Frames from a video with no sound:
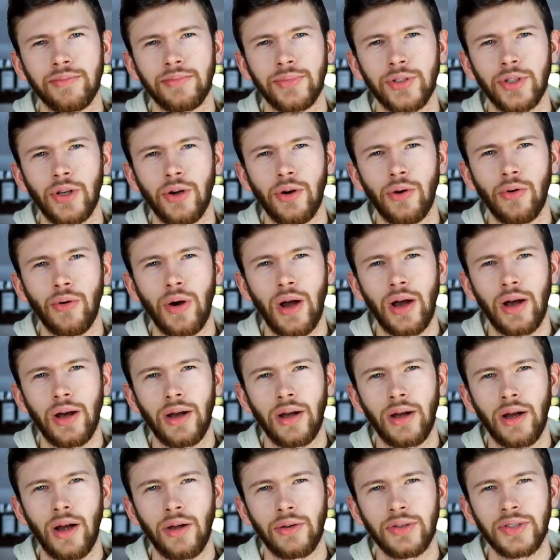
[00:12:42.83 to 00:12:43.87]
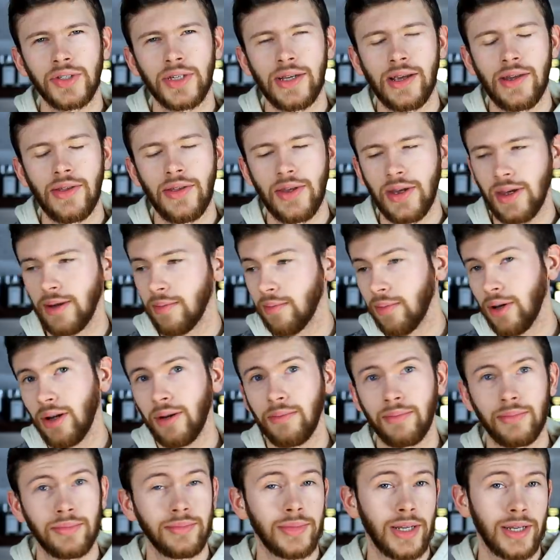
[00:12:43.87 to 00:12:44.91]
So uh, I'll see you then,
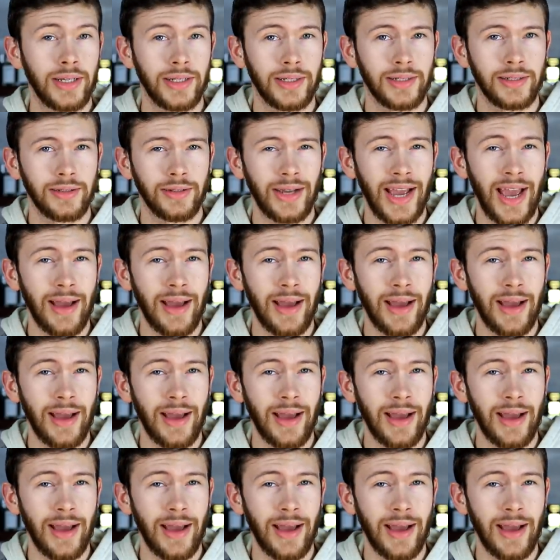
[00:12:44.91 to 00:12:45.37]
but hey,